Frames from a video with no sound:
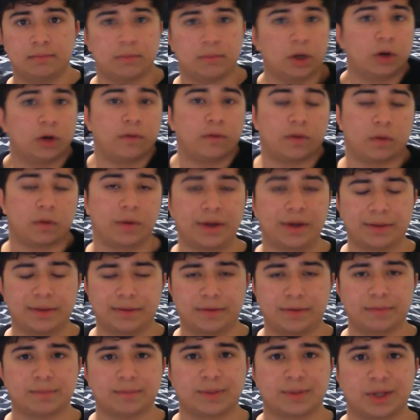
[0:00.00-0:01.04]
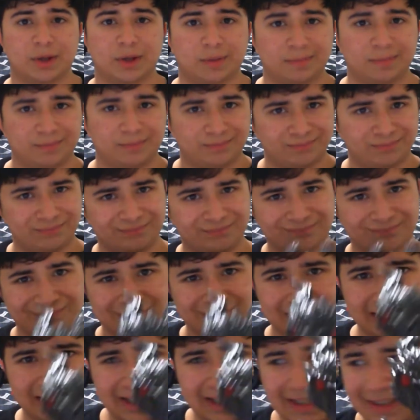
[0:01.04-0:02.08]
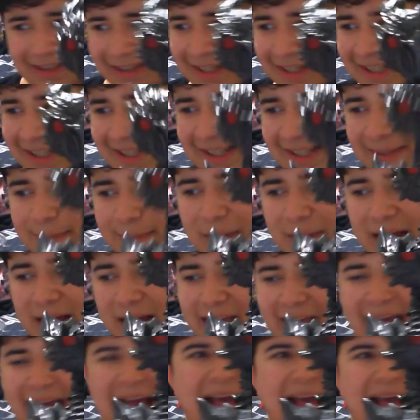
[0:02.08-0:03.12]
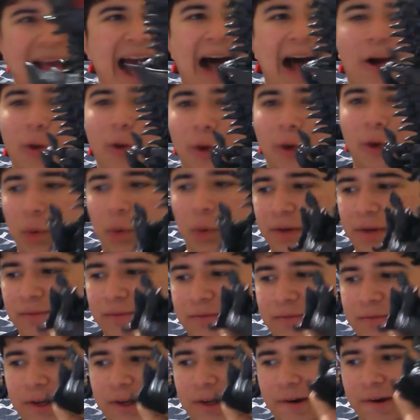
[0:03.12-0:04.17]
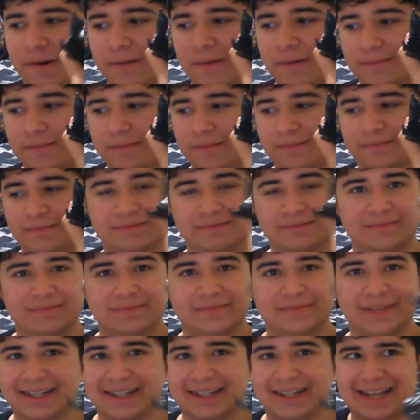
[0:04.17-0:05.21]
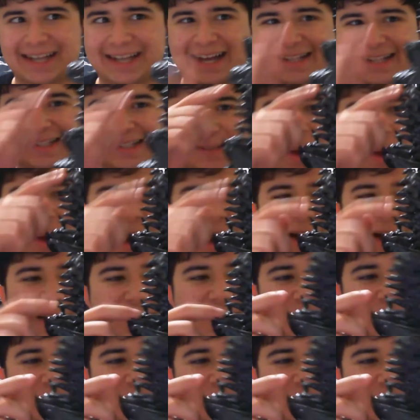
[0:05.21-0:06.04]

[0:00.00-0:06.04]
over with. So, this is my Alduin figure. Yeah, it's got spines